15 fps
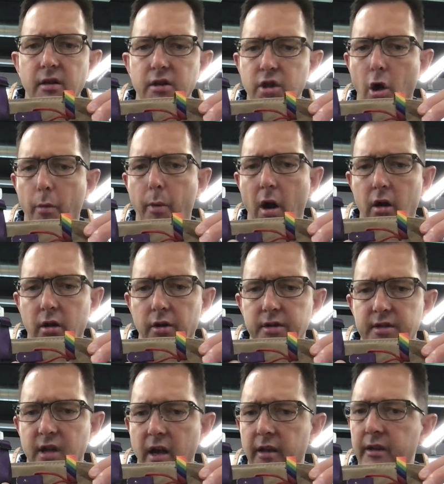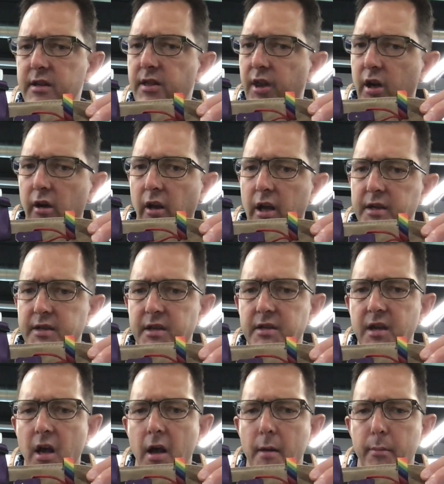toe buckle, slightly thinner laces,
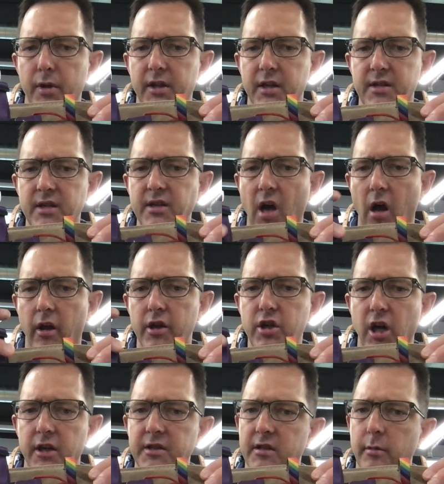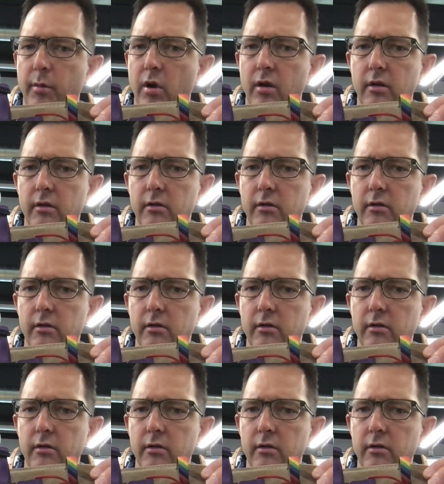but this is all adjustable,